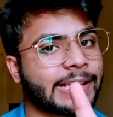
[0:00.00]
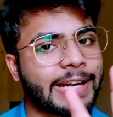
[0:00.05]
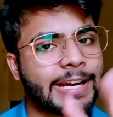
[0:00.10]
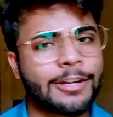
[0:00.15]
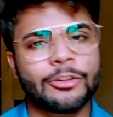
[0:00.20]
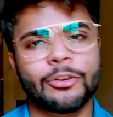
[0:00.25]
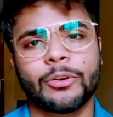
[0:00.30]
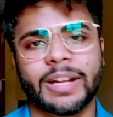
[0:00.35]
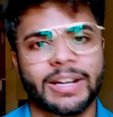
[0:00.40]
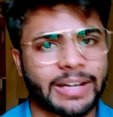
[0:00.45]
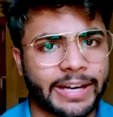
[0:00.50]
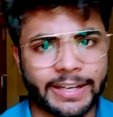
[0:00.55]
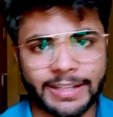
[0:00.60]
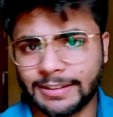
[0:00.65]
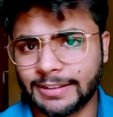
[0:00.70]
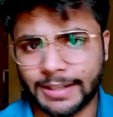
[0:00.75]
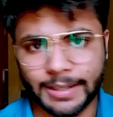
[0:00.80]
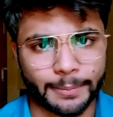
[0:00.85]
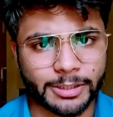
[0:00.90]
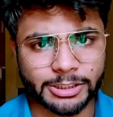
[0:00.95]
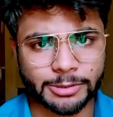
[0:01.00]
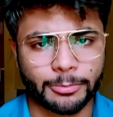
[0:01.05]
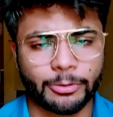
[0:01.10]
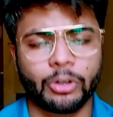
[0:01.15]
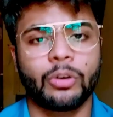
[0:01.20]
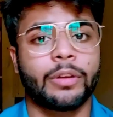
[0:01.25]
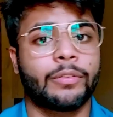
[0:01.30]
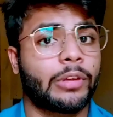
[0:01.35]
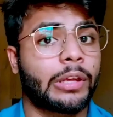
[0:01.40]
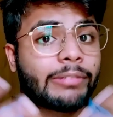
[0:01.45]
Second, you can write in the
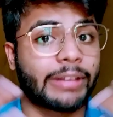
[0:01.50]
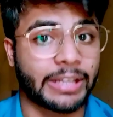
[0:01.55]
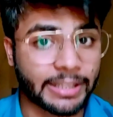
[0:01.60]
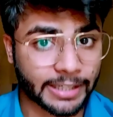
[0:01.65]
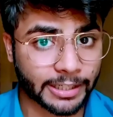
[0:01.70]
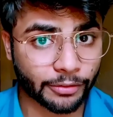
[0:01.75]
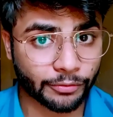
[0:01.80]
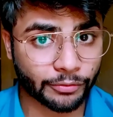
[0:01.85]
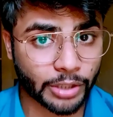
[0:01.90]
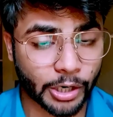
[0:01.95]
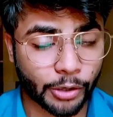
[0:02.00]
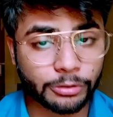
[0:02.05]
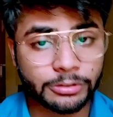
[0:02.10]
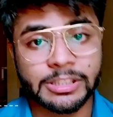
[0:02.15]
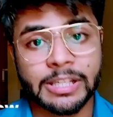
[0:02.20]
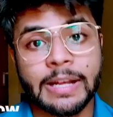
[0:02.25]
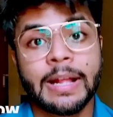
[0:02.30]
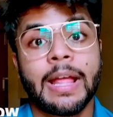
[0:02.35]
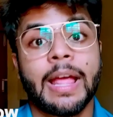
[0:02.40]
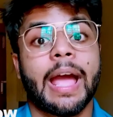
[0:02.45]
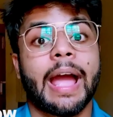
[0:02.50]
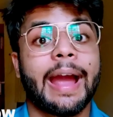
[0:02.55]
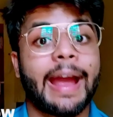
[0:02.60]
comments below if you have any kind of doubts.